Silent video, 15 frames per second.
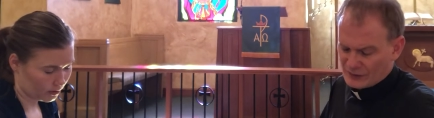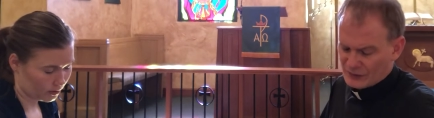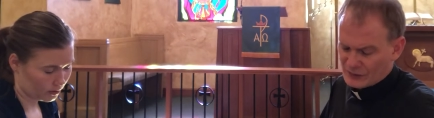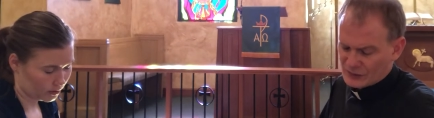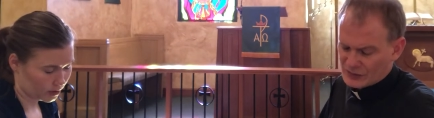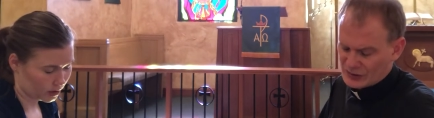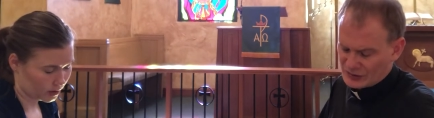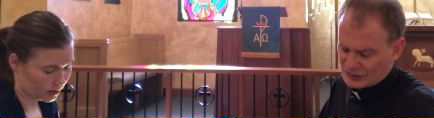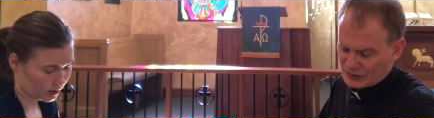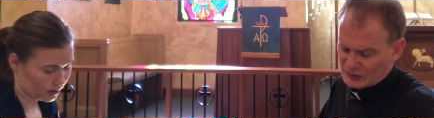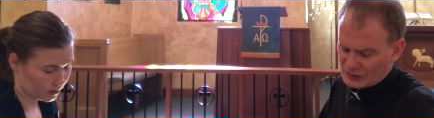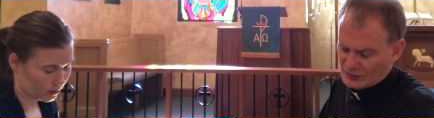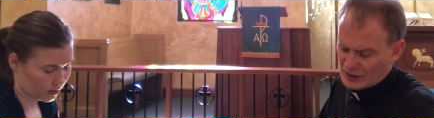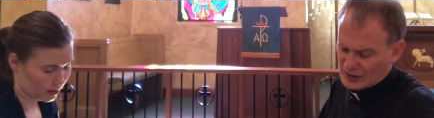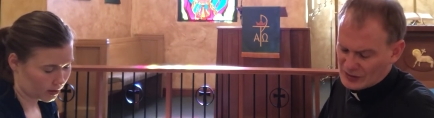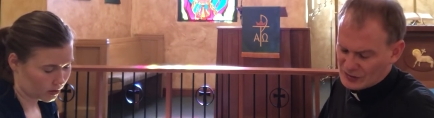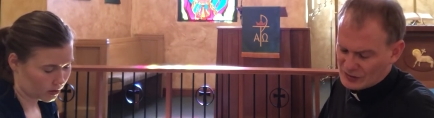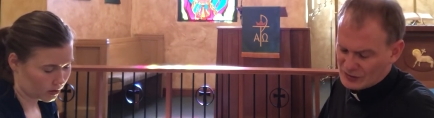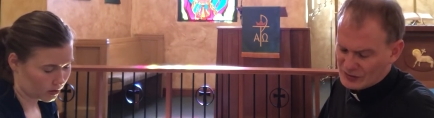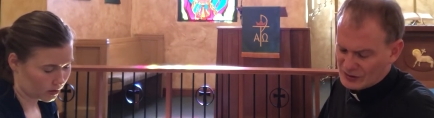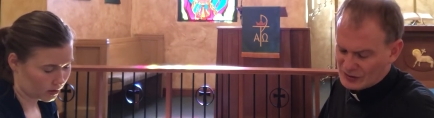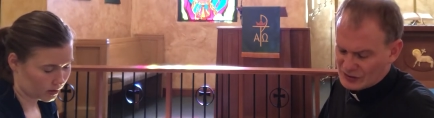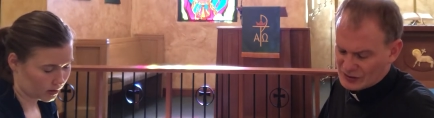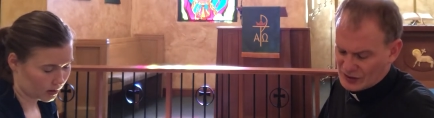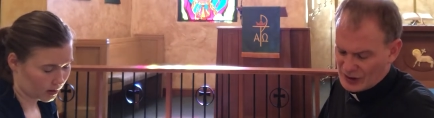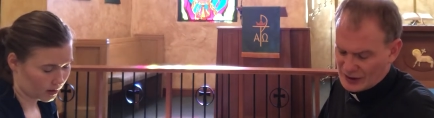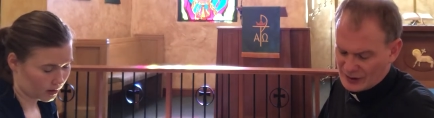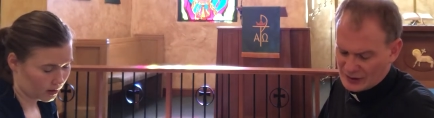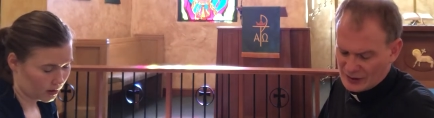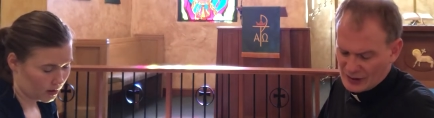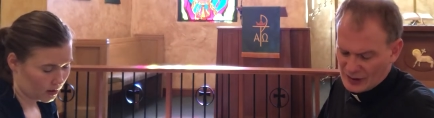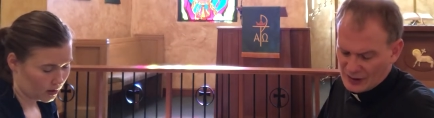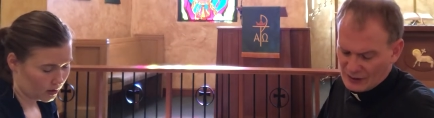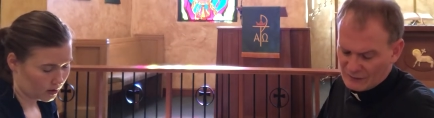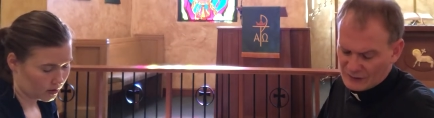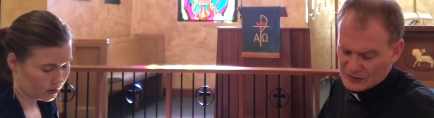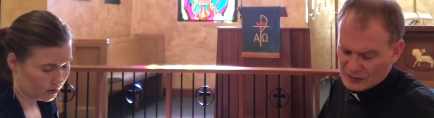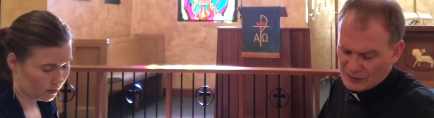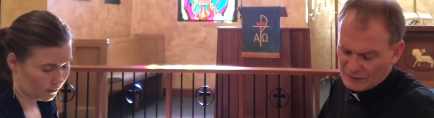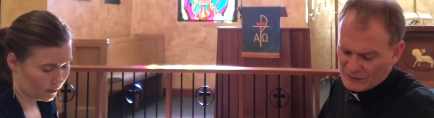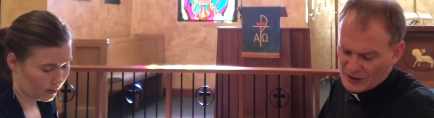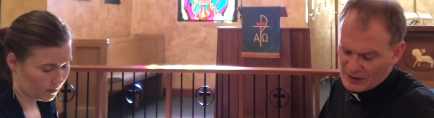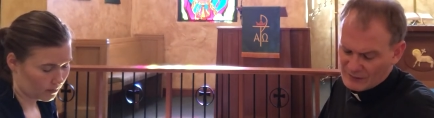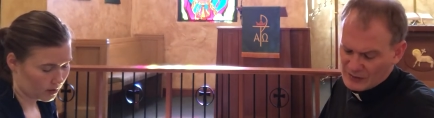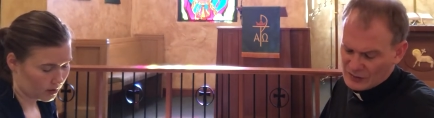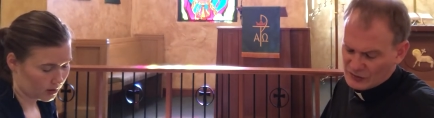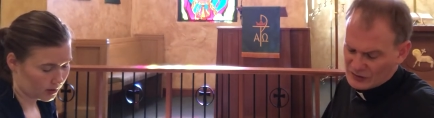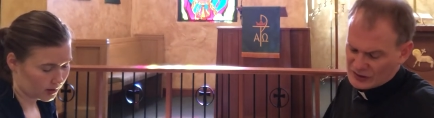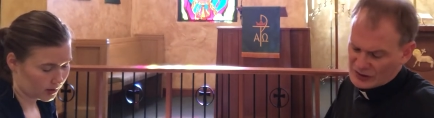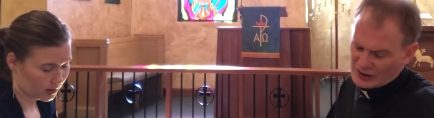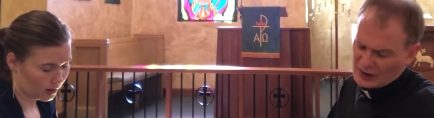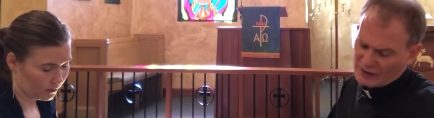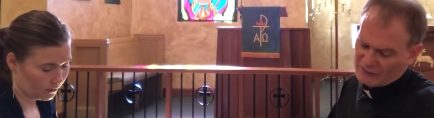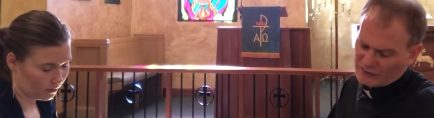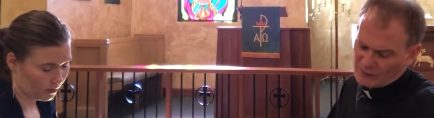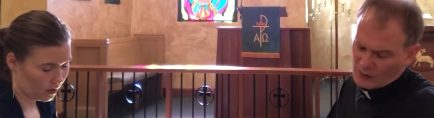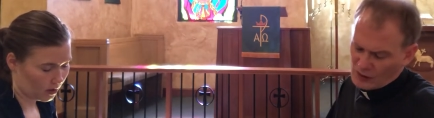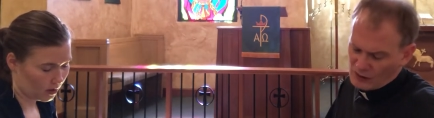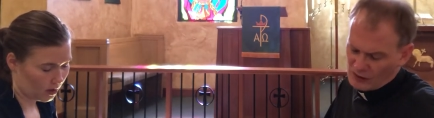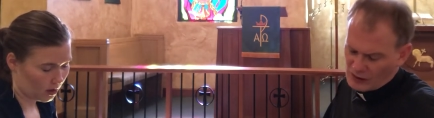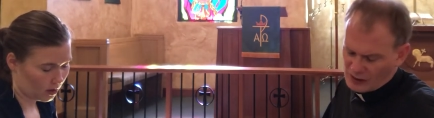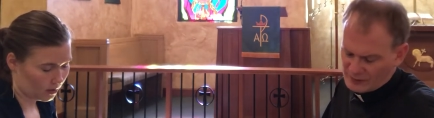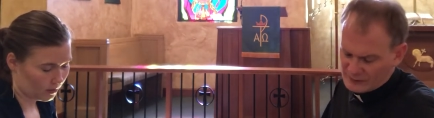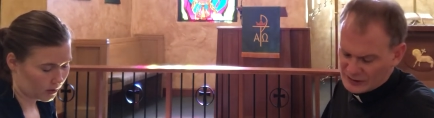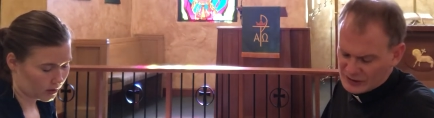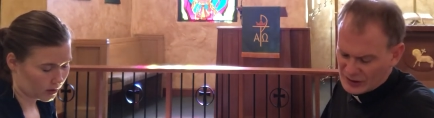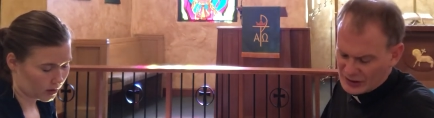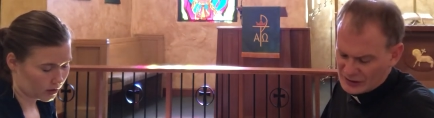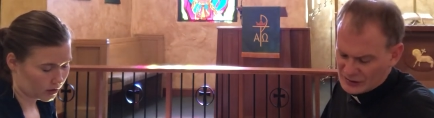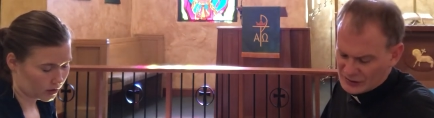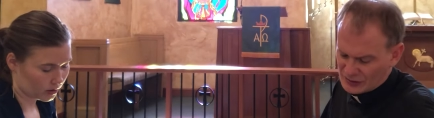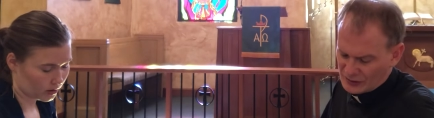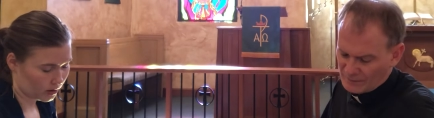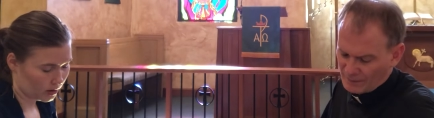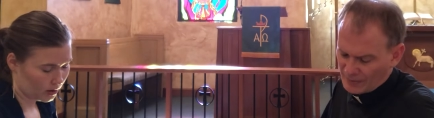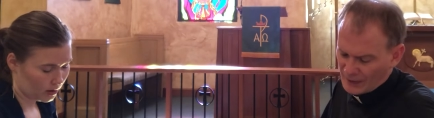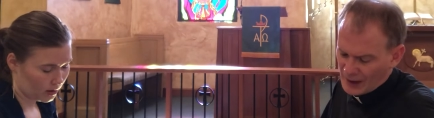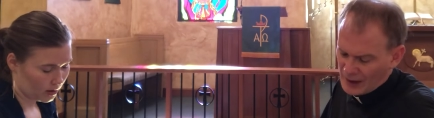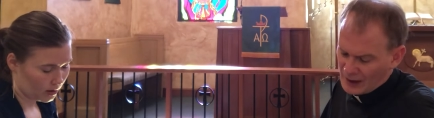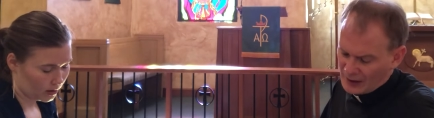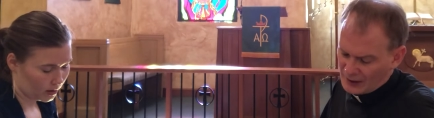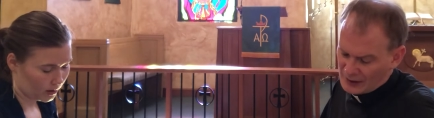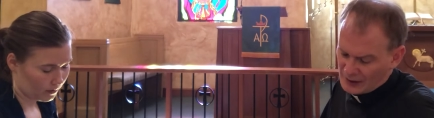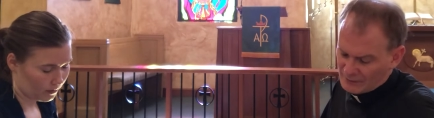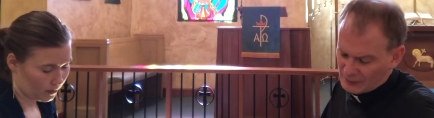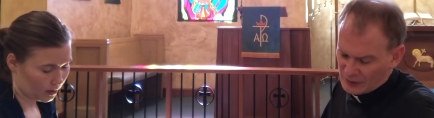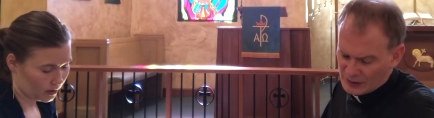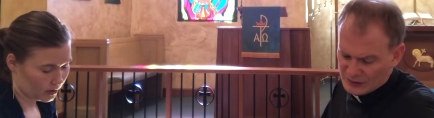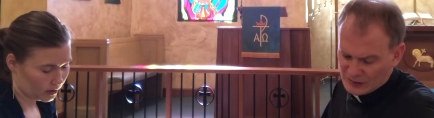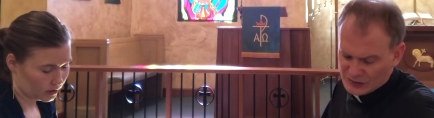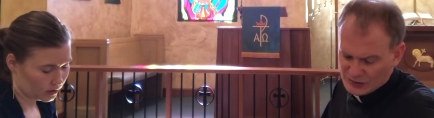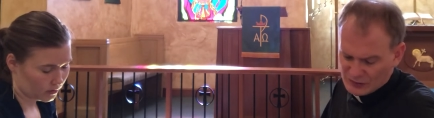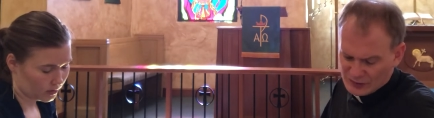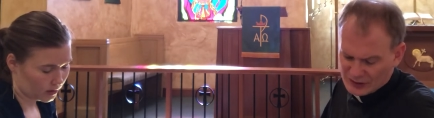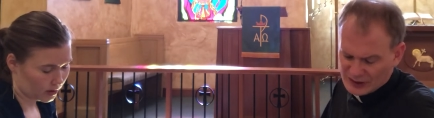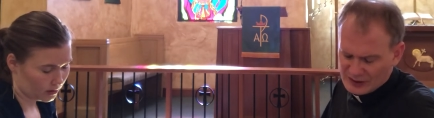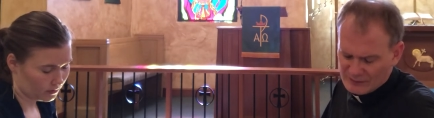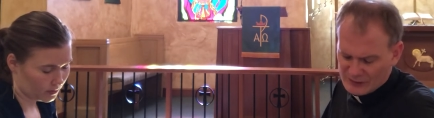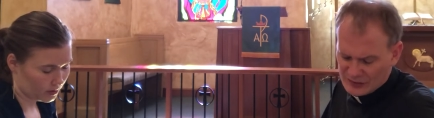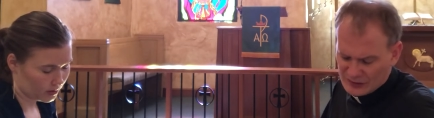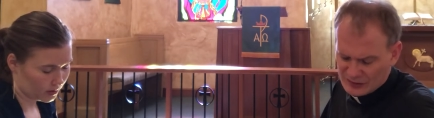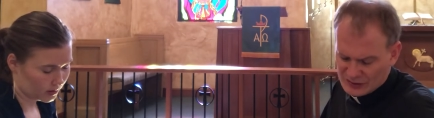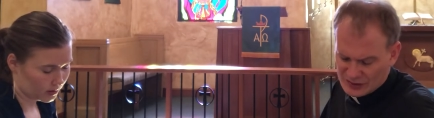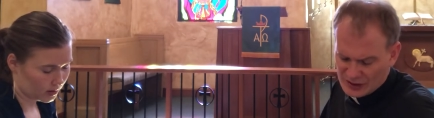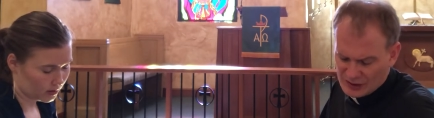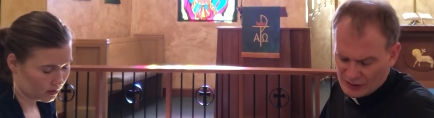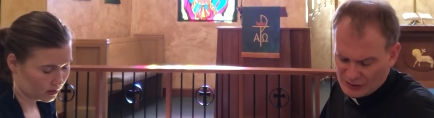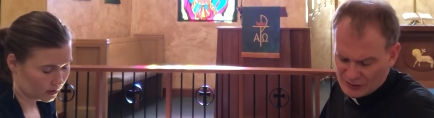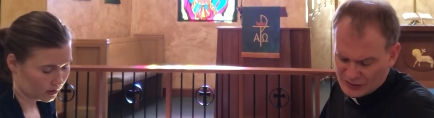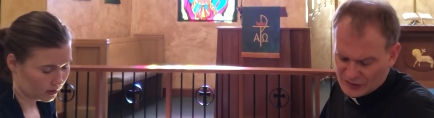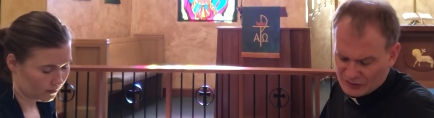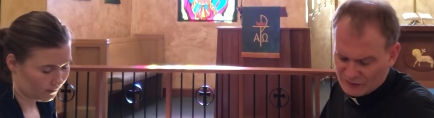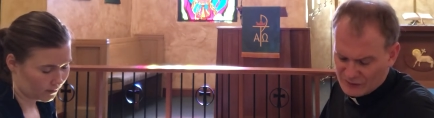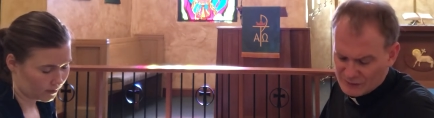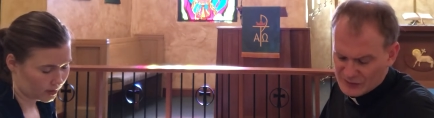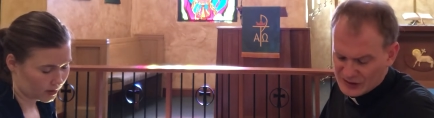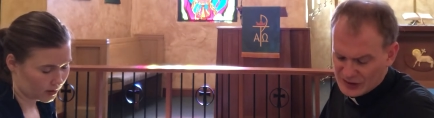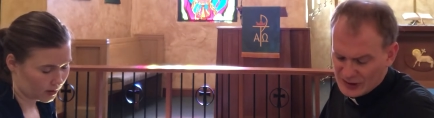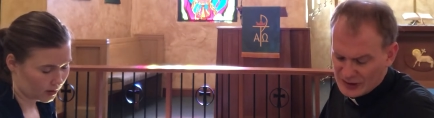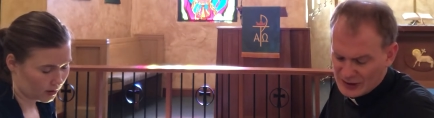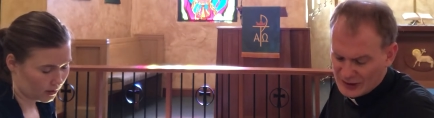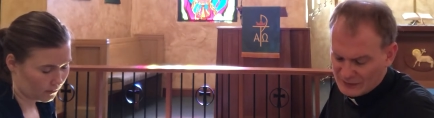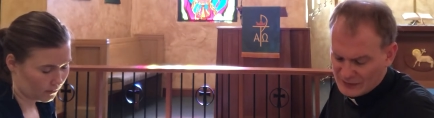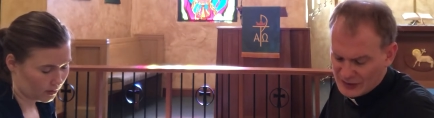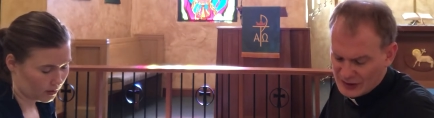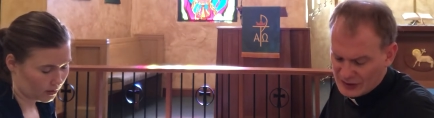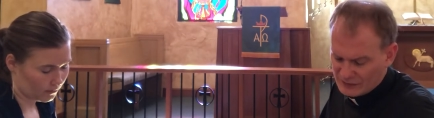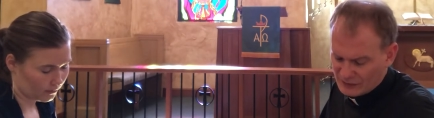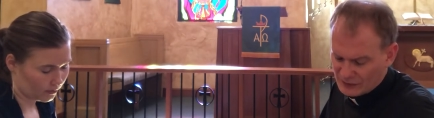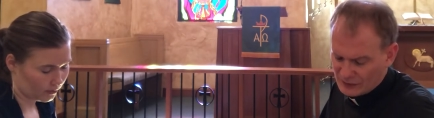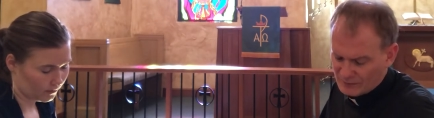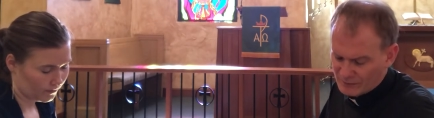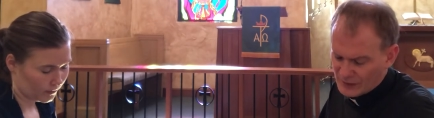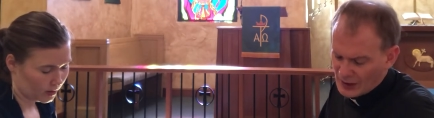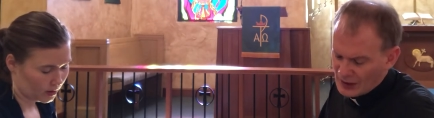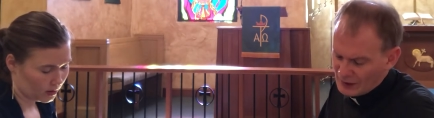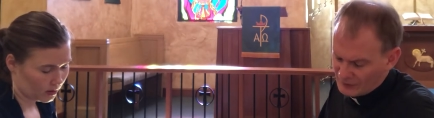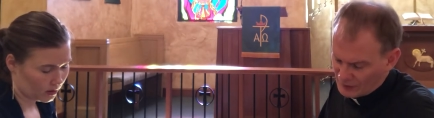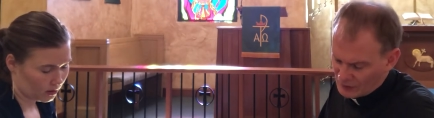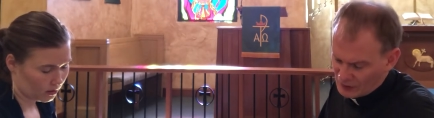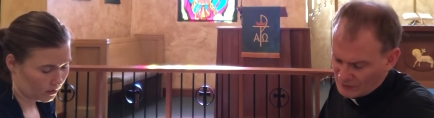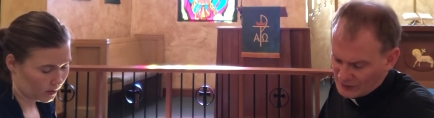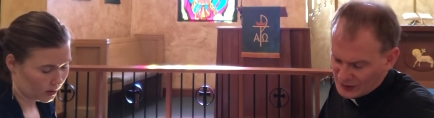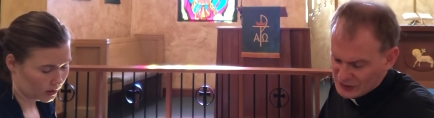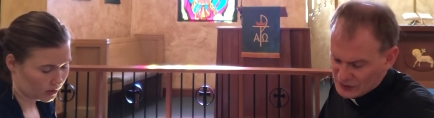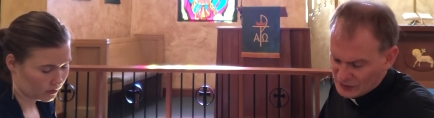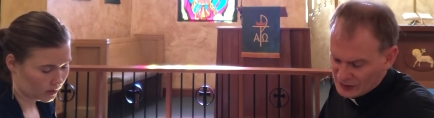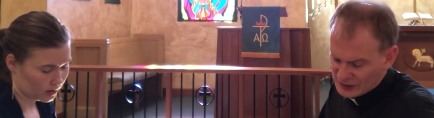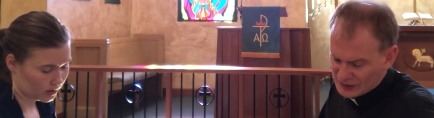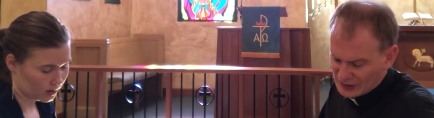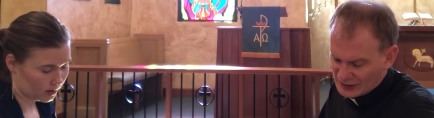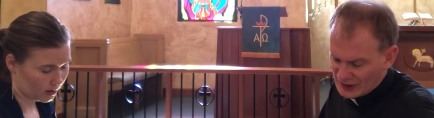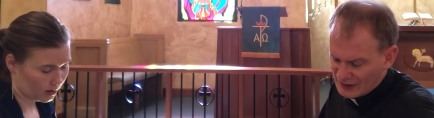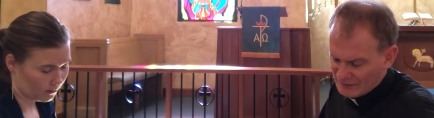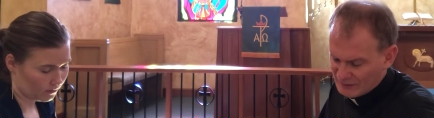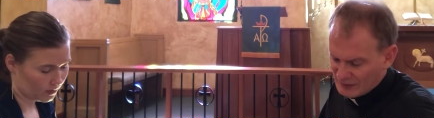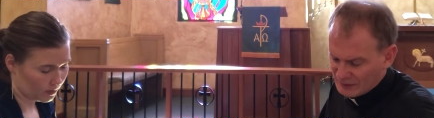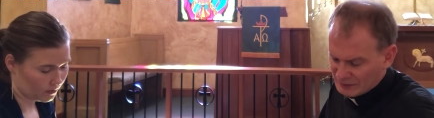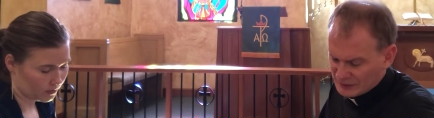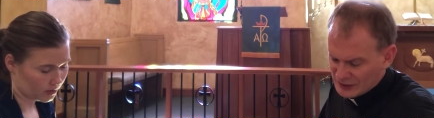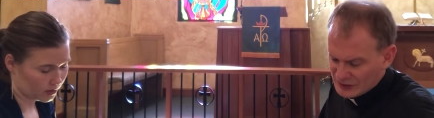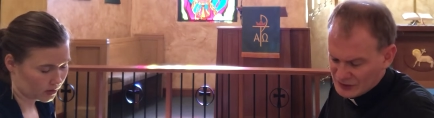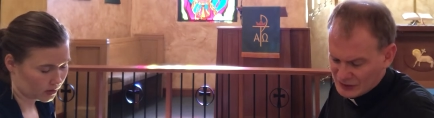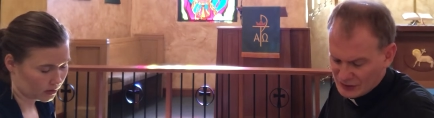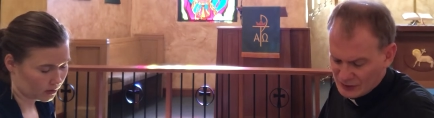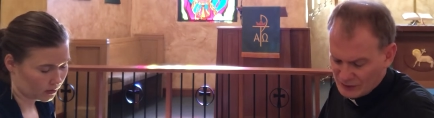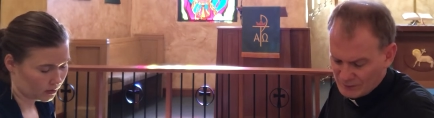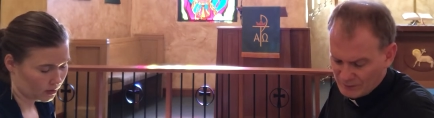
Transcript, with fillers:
Speaker 1: through Jesus Christ, your dear Son, that you have kept me this night from all harm and danger. And I pray that you would keep me this day also from sin and every evil, that all my doings in life may please you.